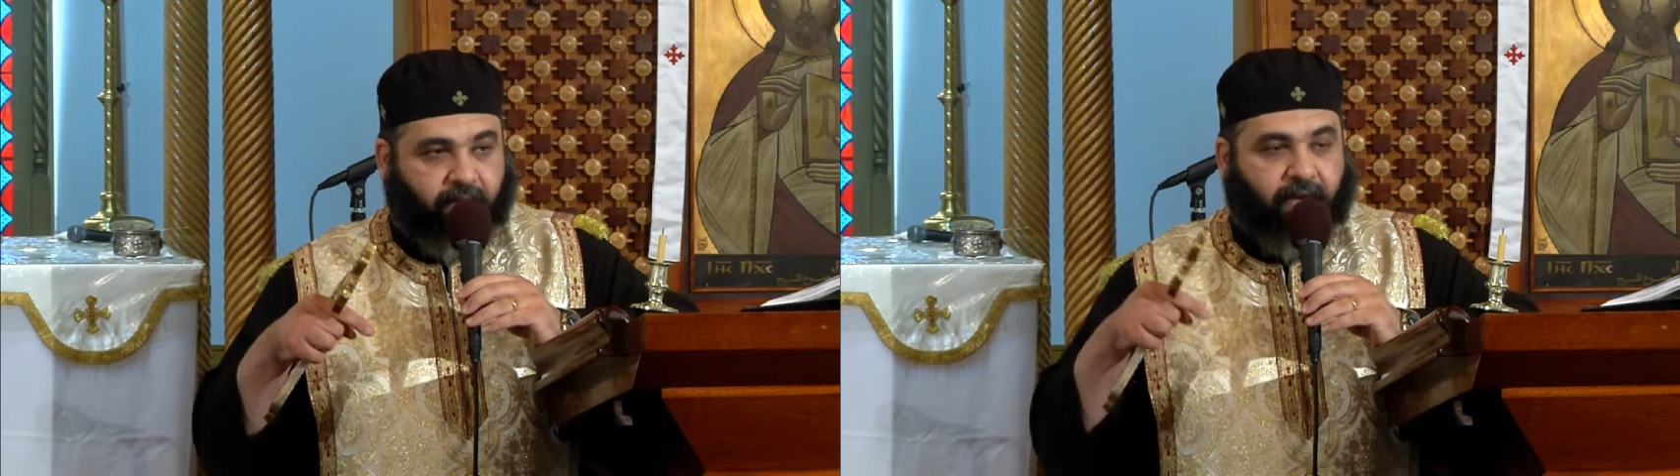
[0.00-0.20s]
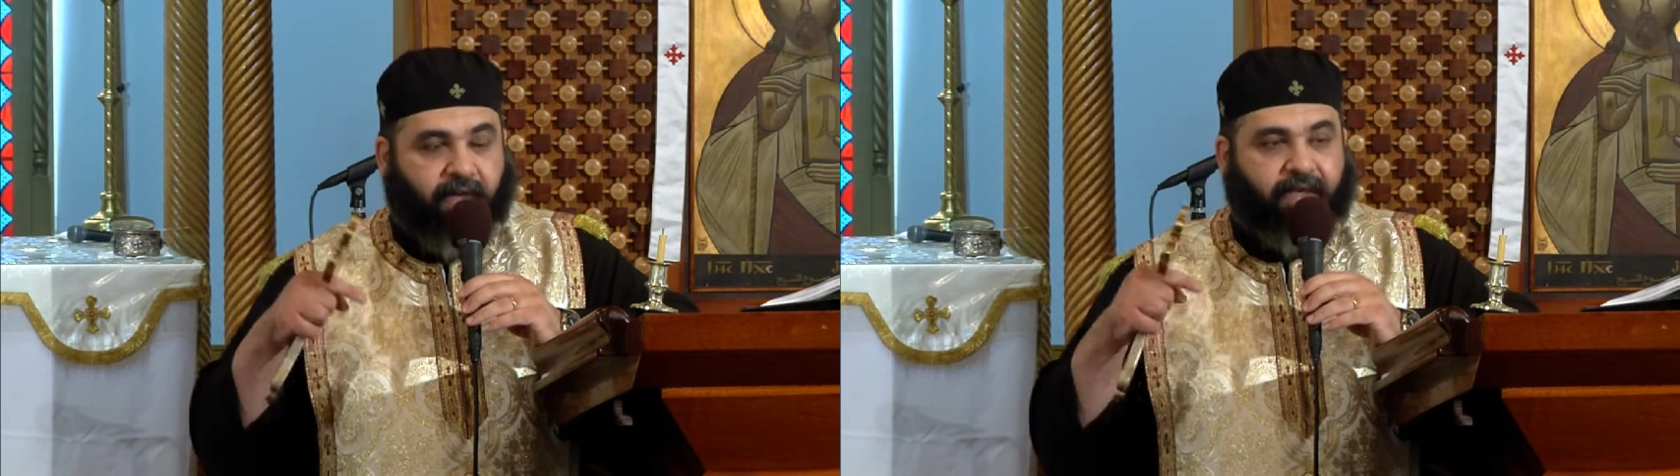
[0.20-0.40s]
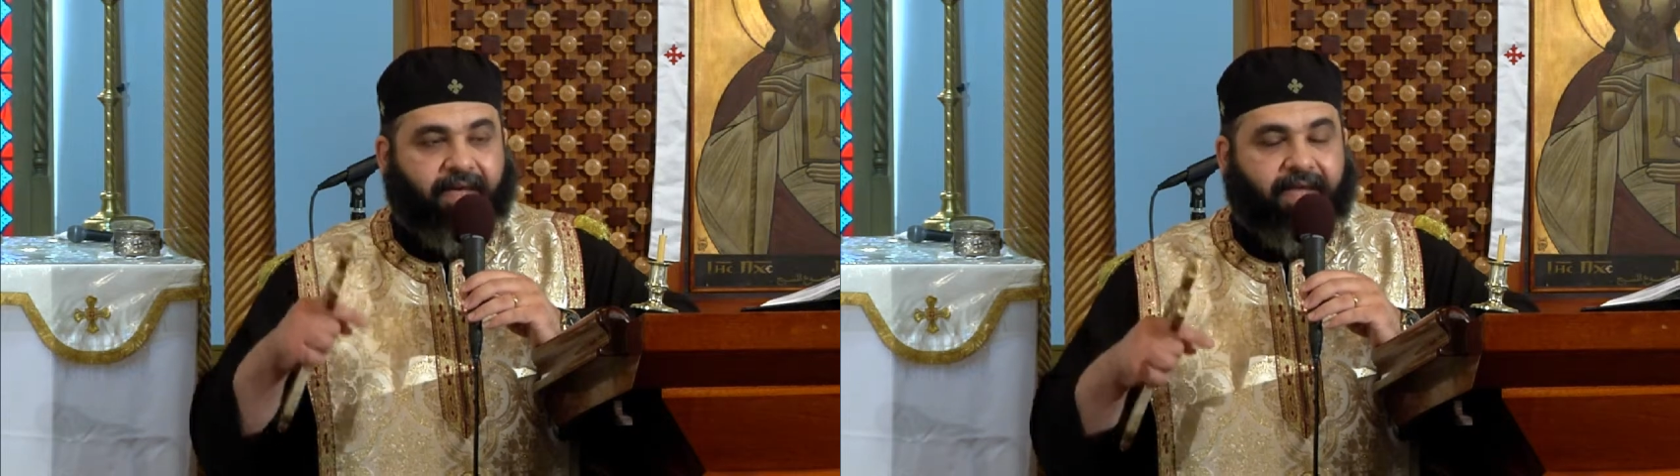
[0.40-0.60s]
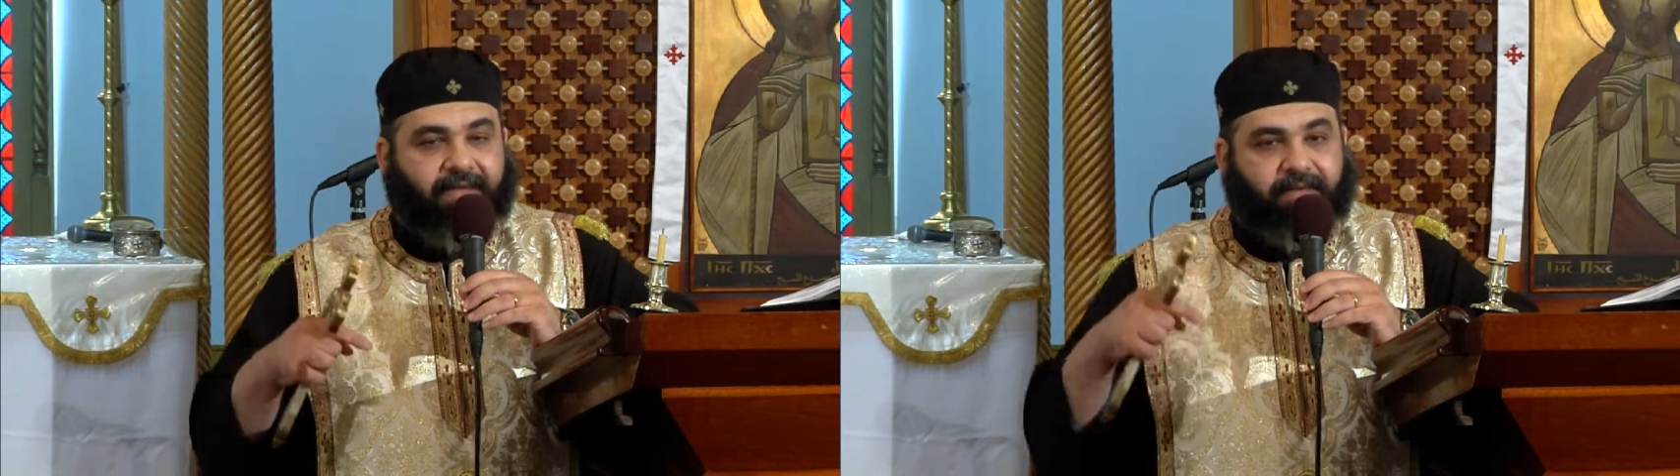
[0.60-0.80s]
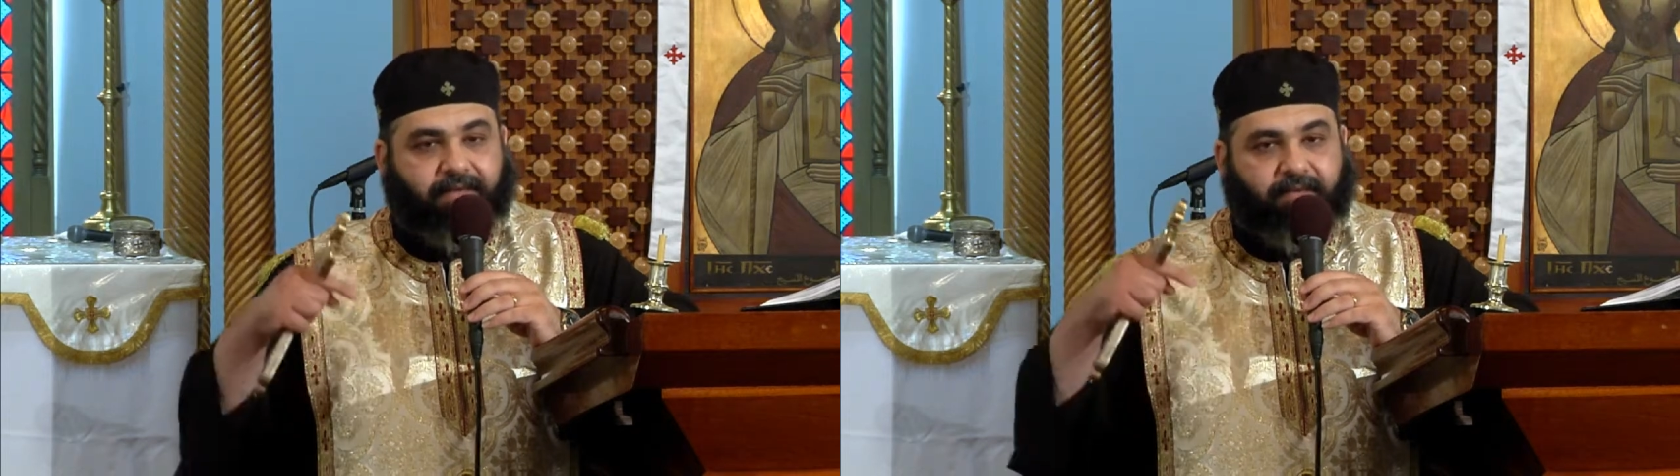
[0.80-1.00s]
I
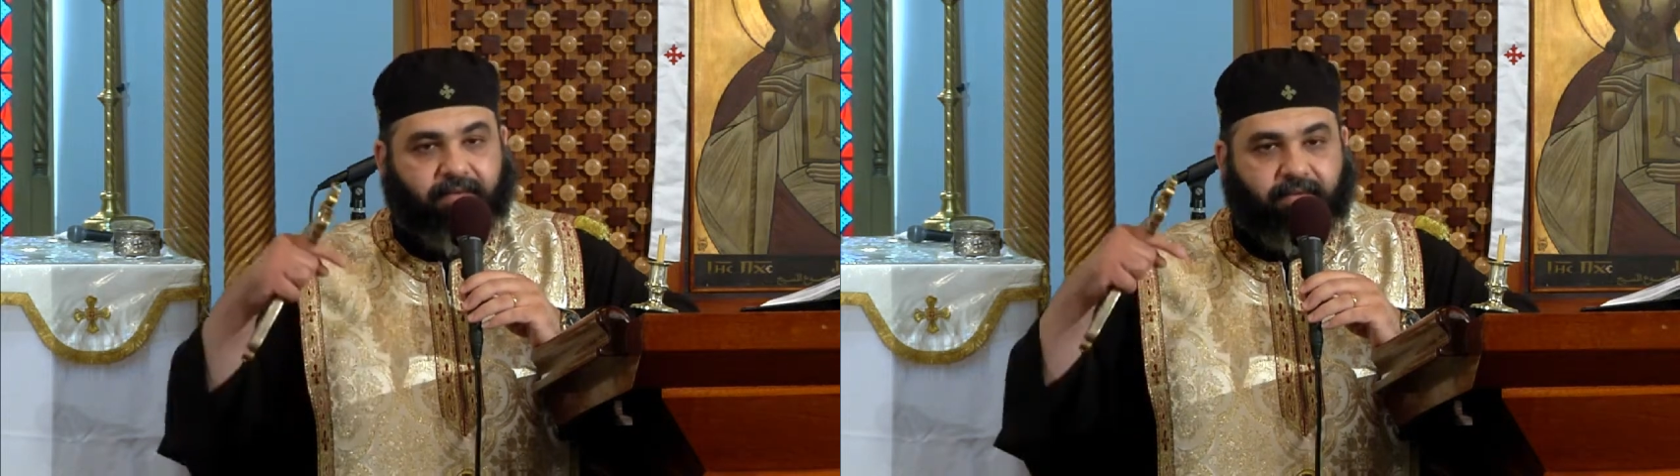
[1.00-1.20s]
cannot,